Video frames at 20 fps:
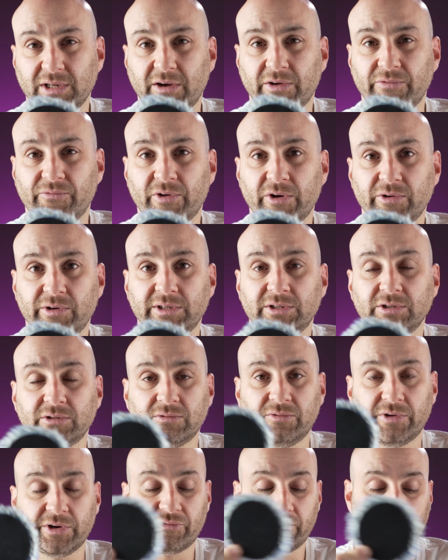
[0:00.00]
on rotary
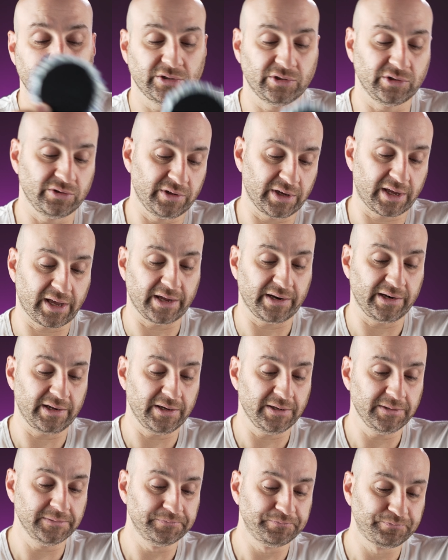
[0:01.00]
to do the cutting
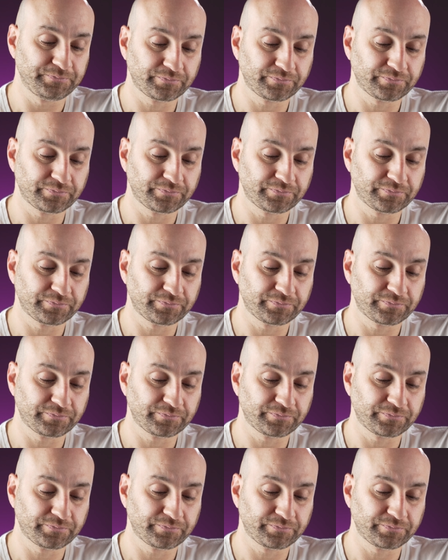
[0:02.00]
in,